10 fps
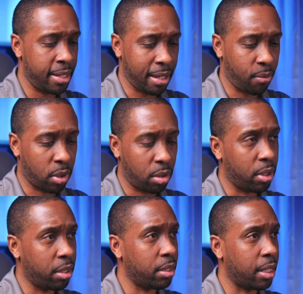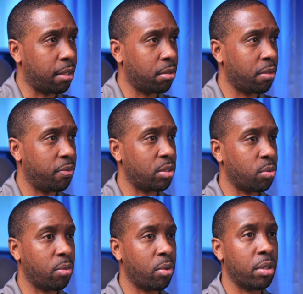Is that one word? I don't know if it's
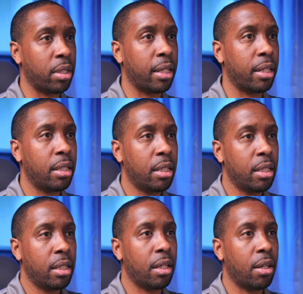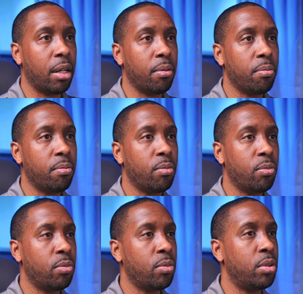one word or not. All right.
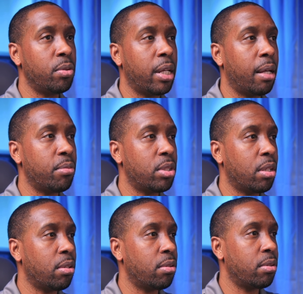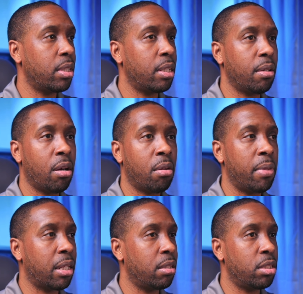We'll do game show, and it
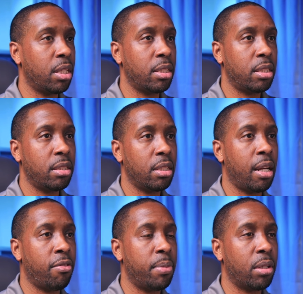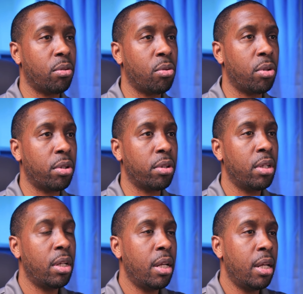automatically adjusts alphabetical order.
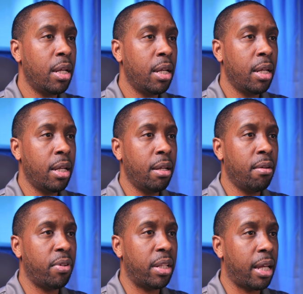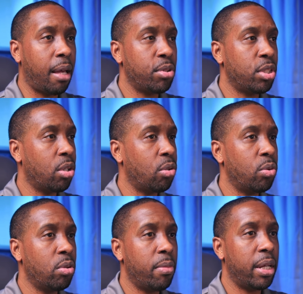For the game show,
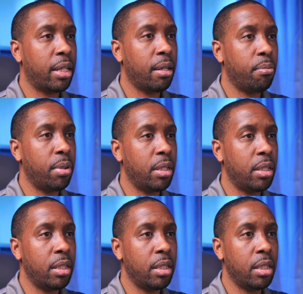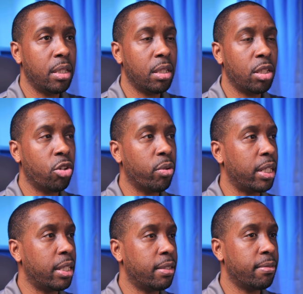we'll make it be
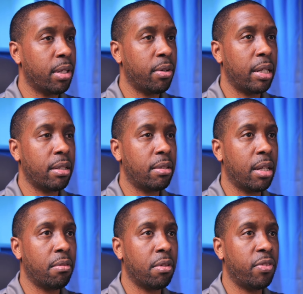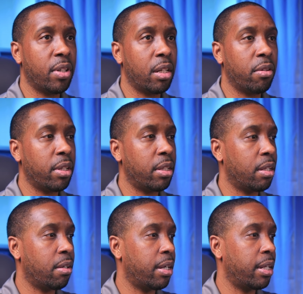green. All right. Kind of a fun green.
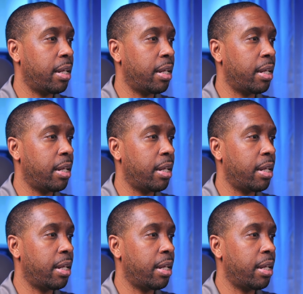All right.